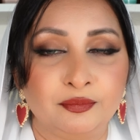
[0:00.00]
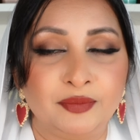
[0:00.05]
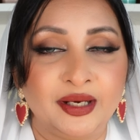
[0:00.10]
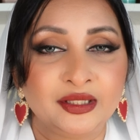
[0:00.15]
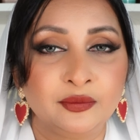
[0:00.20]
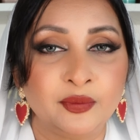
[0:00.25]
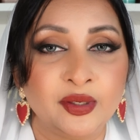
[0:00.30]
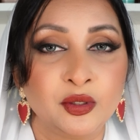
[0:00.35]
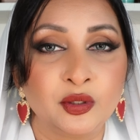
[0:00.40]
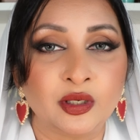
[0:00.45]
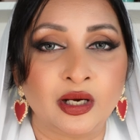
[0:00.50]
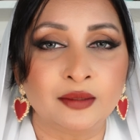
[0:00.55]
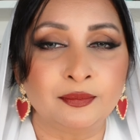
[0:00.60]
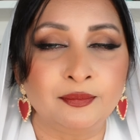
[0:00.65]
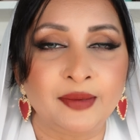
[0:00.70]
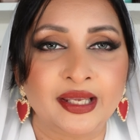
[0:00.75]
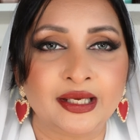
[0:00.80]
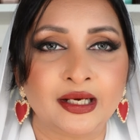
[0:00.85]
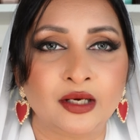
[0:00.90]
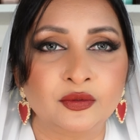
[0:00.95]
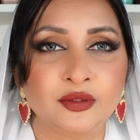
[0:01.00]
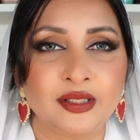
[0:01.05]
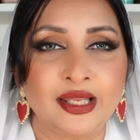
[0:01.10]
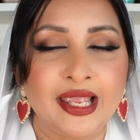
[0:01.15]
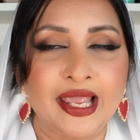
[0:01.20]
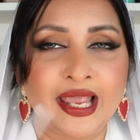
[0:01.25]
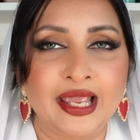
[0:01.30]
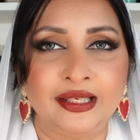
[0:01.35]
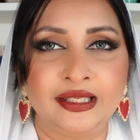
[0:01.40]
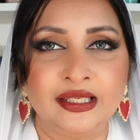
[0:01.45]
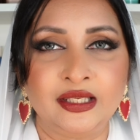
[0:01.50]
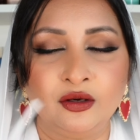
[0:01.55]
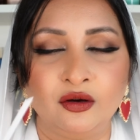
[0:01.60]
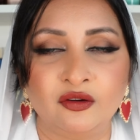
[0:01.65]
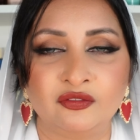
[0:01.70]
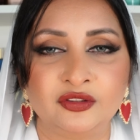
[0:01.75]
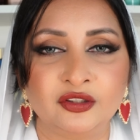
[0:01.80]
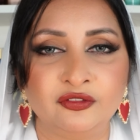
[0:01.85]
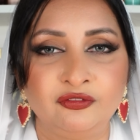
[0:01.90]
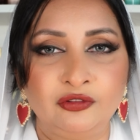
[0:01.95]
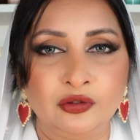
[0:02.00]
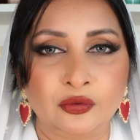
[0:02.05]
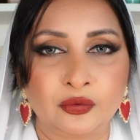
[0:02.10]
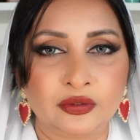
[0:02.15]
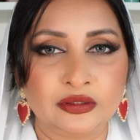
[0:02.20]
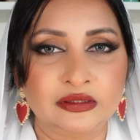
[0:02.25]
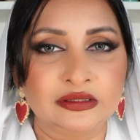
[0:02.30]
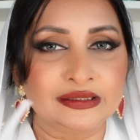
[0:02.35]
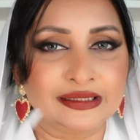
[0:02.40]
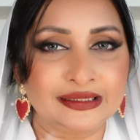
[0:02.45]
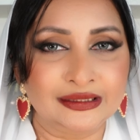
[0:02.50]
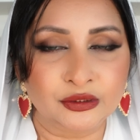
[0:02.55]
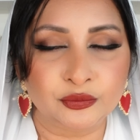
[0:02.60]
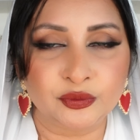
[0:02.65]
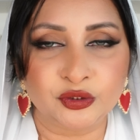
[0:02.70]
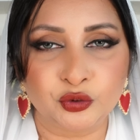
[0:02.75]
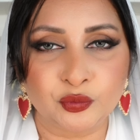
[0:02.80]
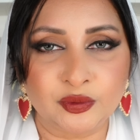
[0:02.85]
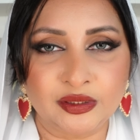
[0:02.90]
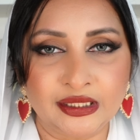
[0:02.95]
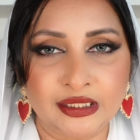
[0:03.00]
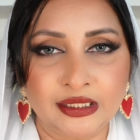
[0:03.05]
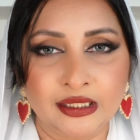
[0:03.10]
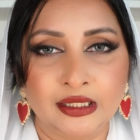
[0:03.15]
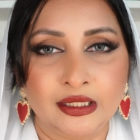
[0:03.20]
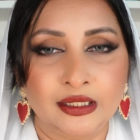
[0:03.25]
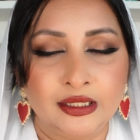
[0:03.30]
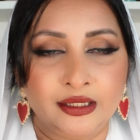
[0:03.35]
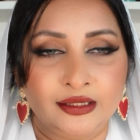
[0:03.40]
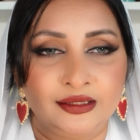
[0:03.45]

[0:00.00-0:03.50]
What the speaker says: By the way, you can't make out any of the florals individually.